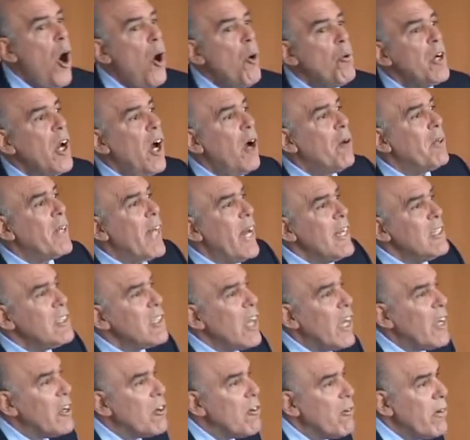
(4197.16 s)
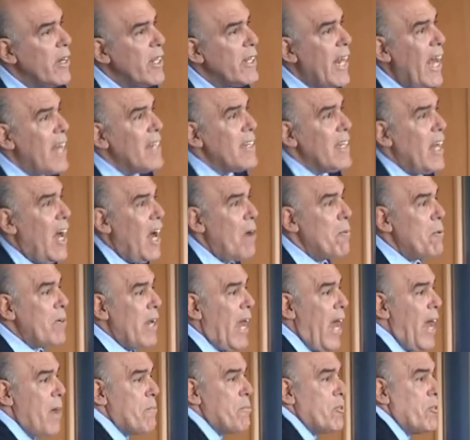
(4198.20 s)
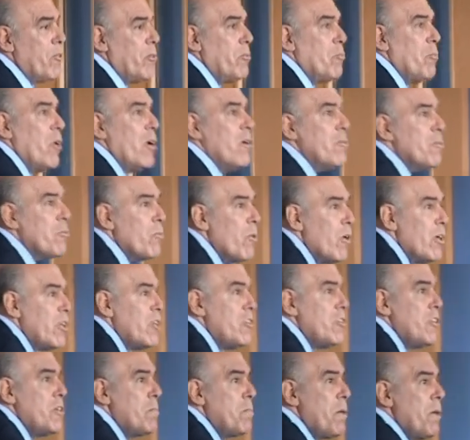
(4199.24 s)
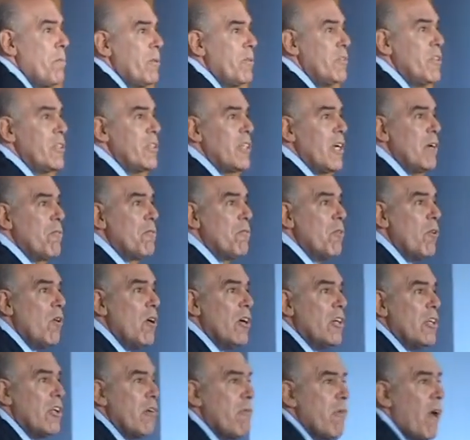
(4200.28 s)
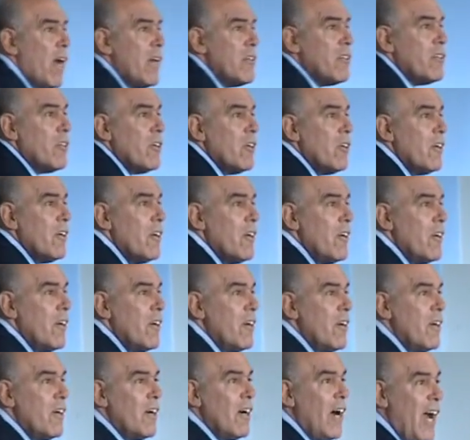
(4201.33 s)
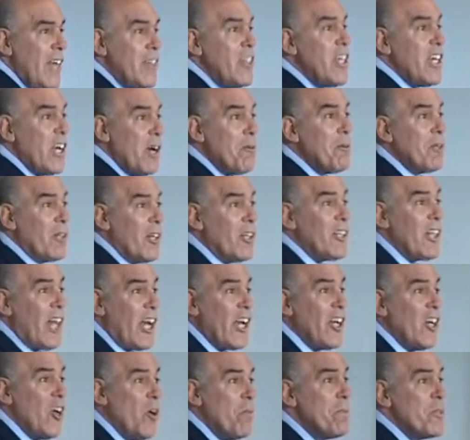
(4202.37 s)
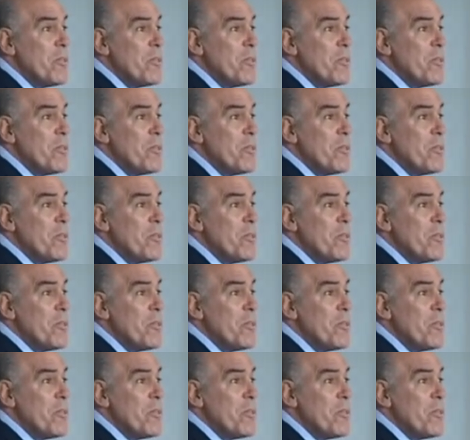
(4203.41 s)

Oh, no. That's, I agree. That, I would absolutely, why do you think people think they're wrong? You're right. I think it would look like an